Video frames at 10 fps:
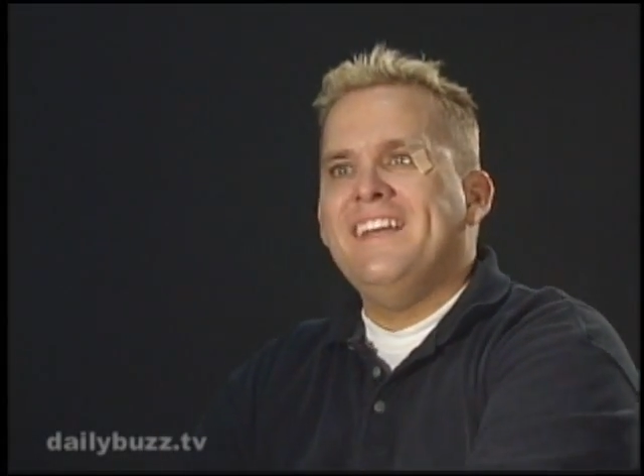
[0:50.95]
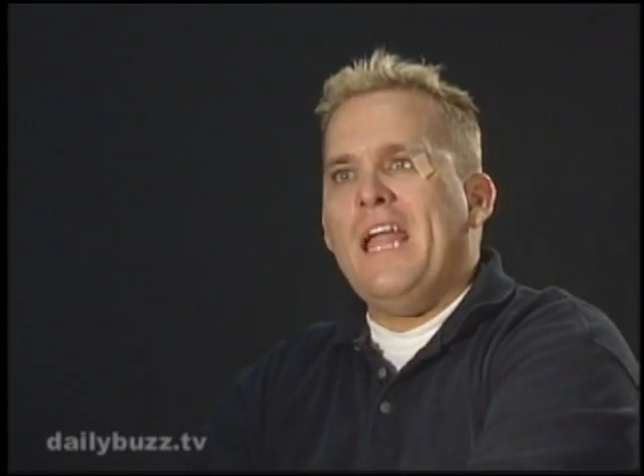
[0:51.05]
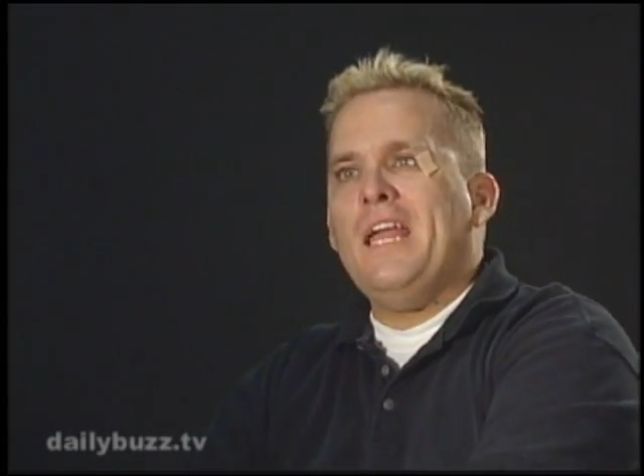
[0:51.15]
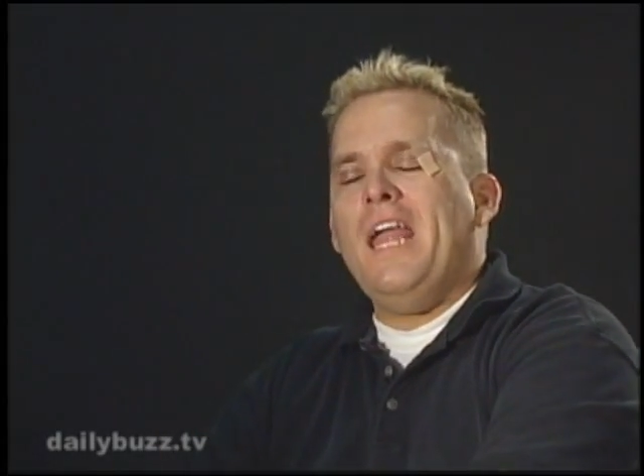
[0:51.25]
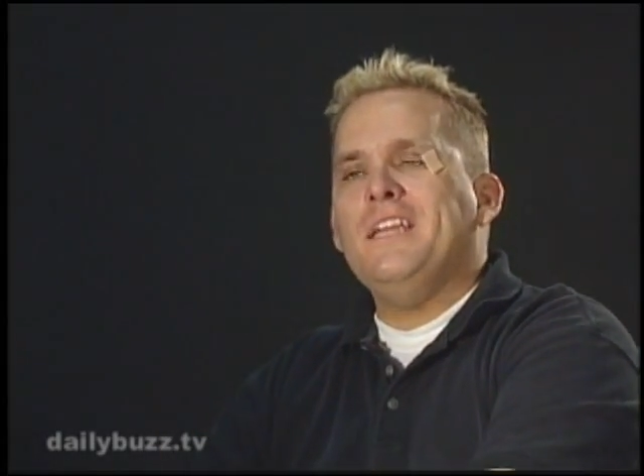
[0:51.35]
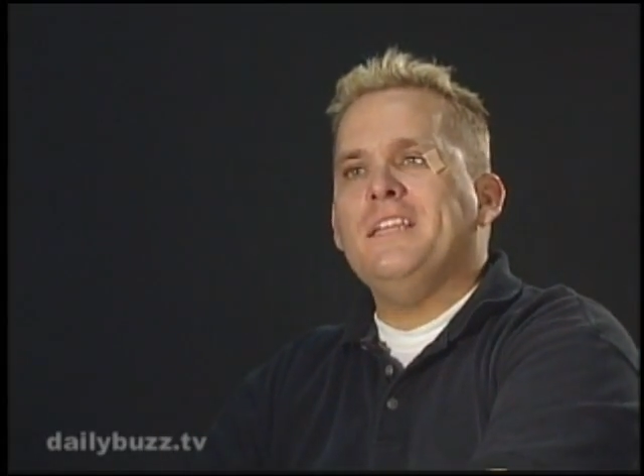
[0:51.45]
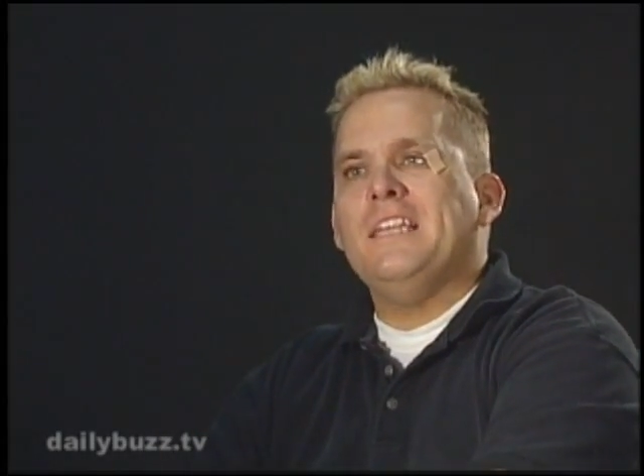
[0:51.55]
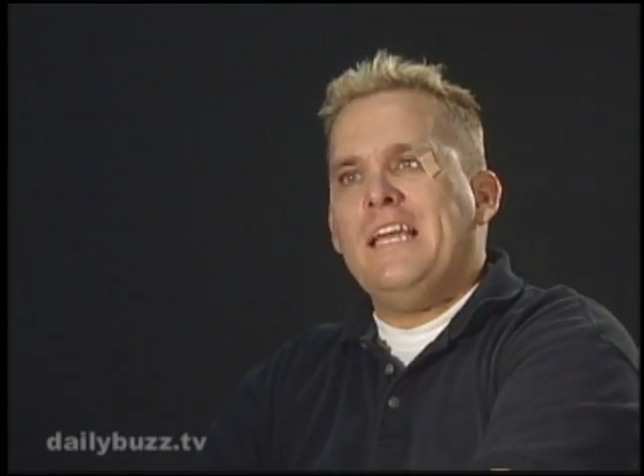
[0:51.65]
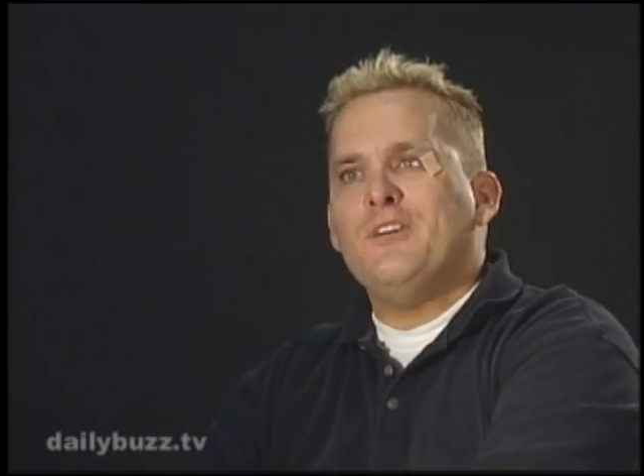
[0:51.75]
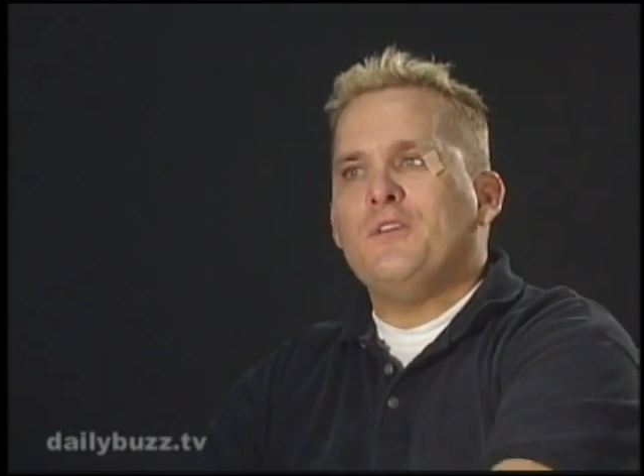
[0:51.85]
and, and
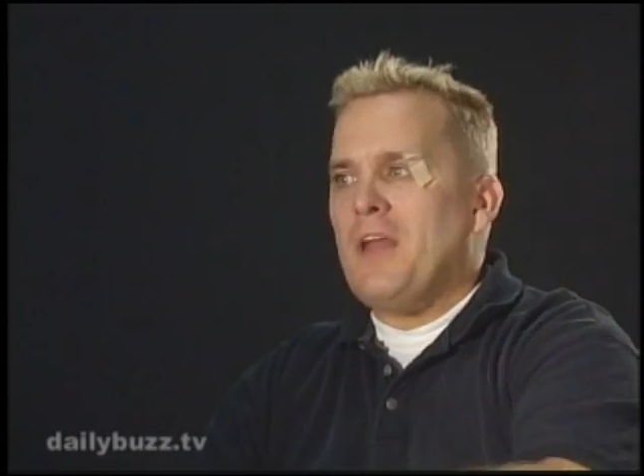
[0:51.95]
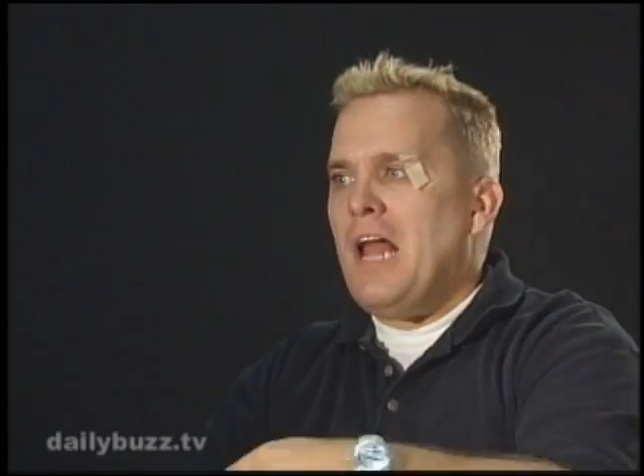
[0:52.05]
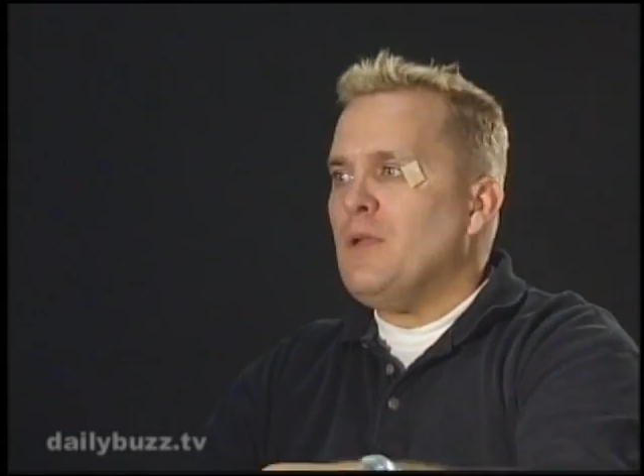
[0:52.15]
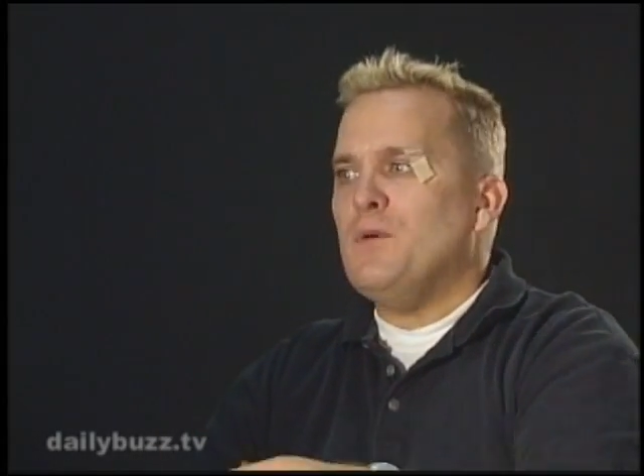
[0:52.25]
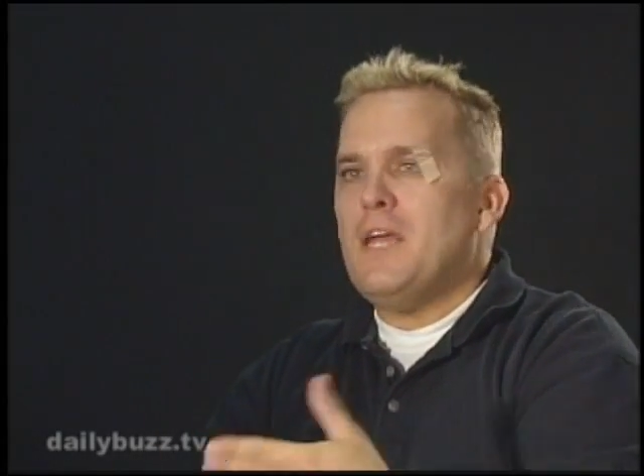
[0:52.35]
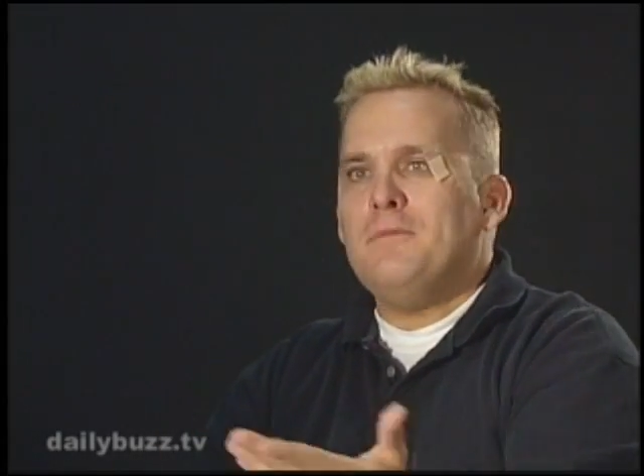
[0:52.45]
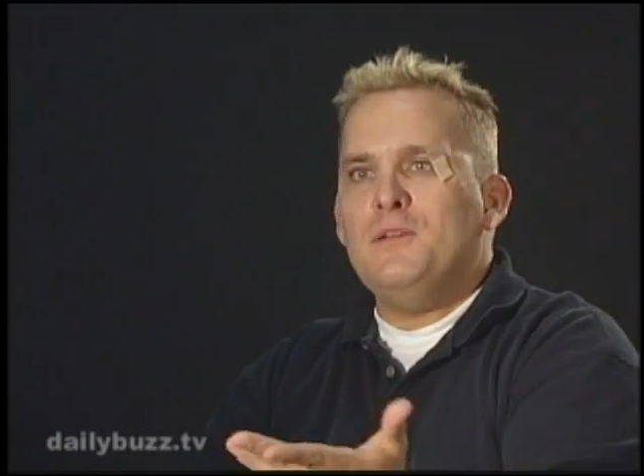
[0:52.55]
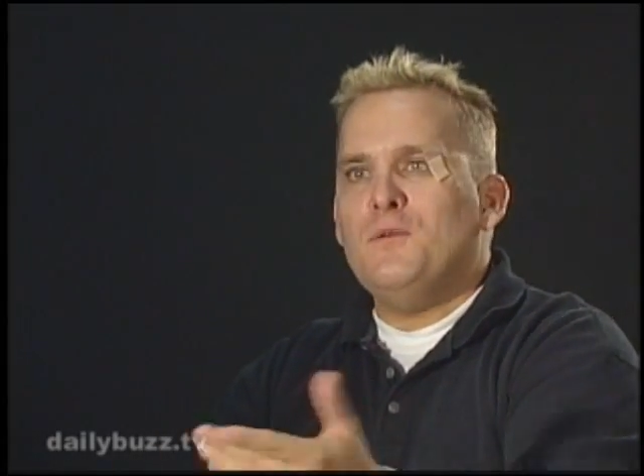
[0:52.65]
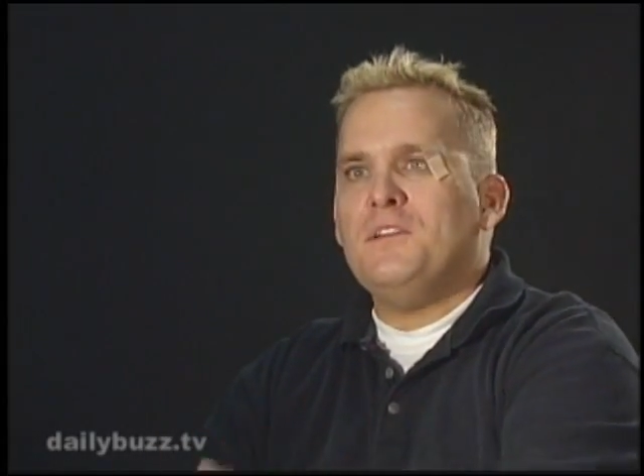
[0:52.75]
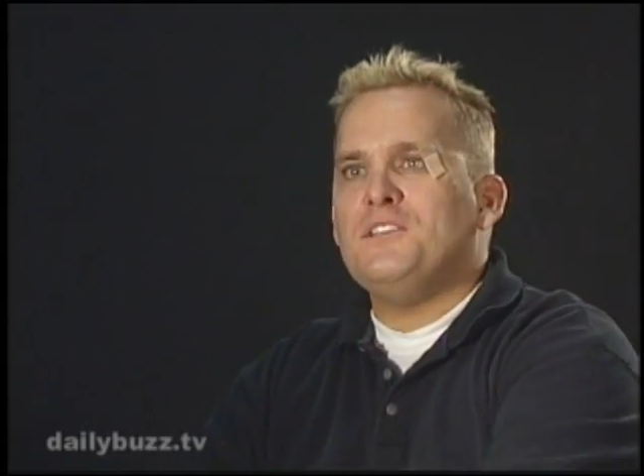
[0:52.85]
then later in Hollywood I'd be
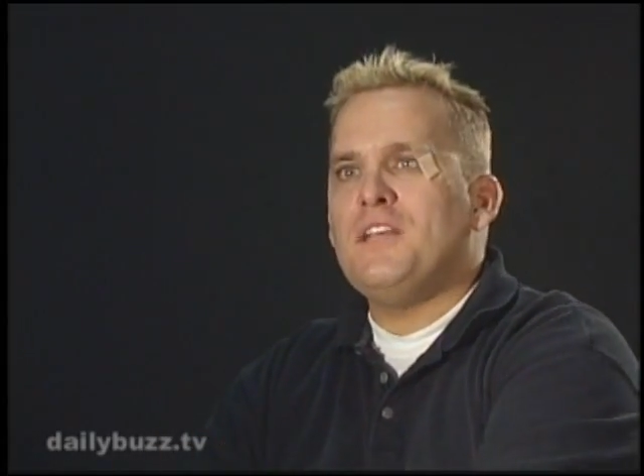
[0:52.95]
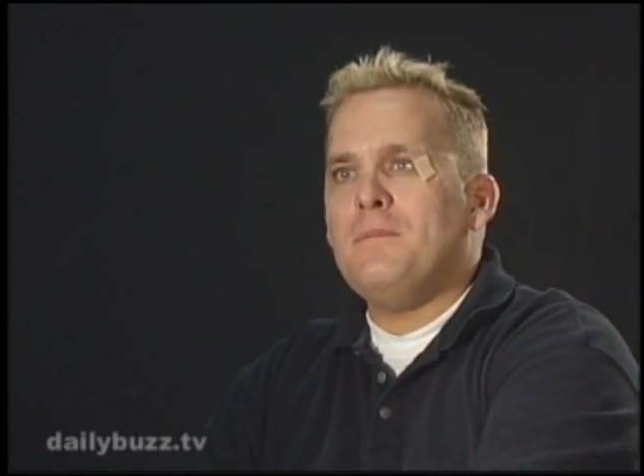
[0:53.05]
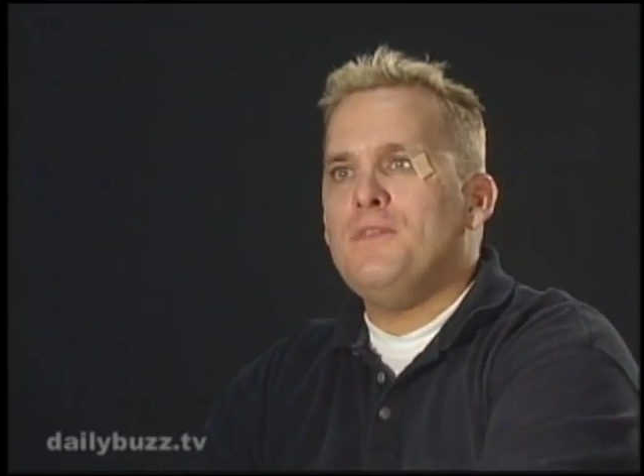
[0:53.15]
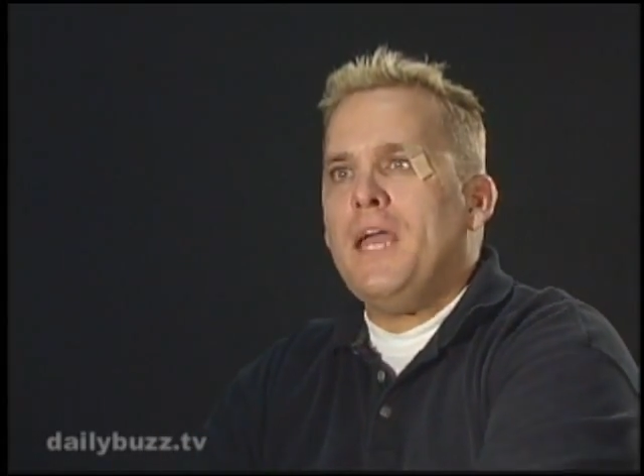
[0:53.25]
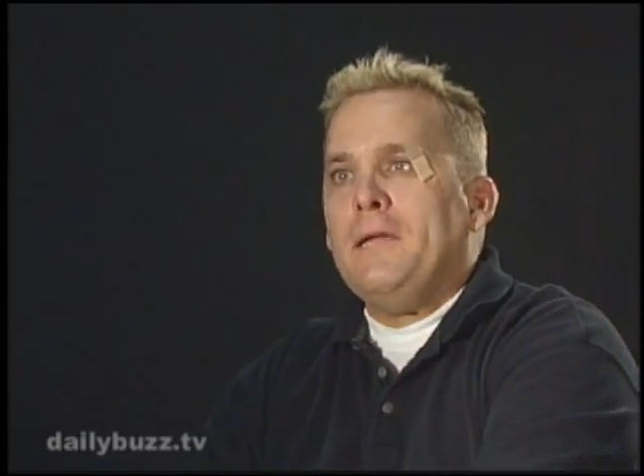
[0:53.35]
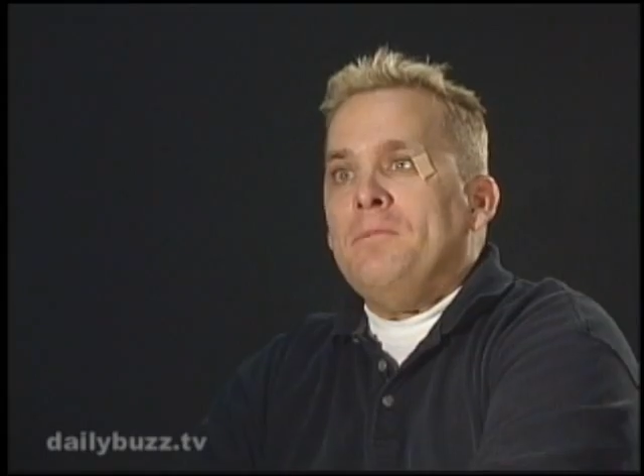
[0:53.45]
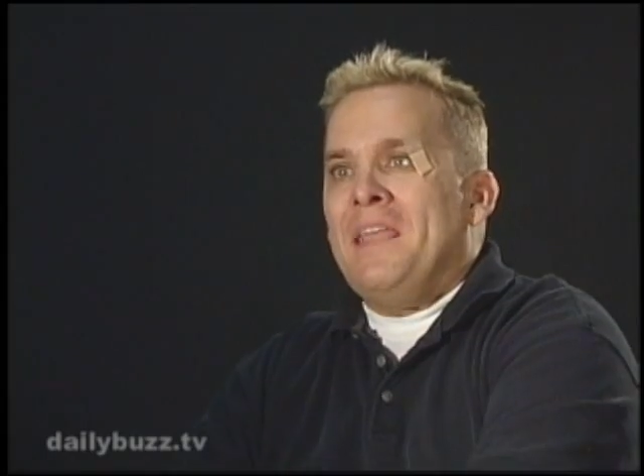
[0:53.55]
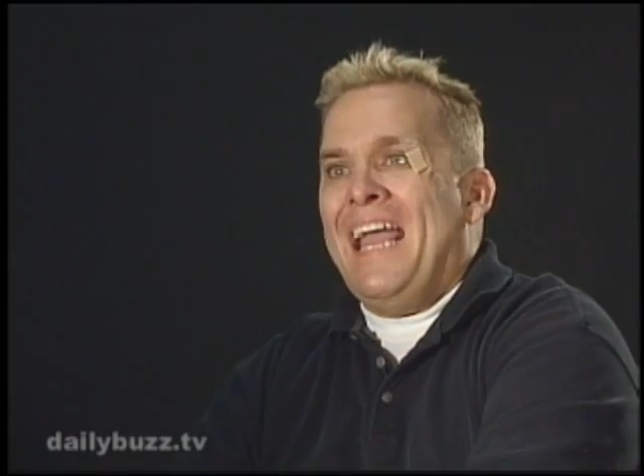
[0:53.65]
doing the same thing.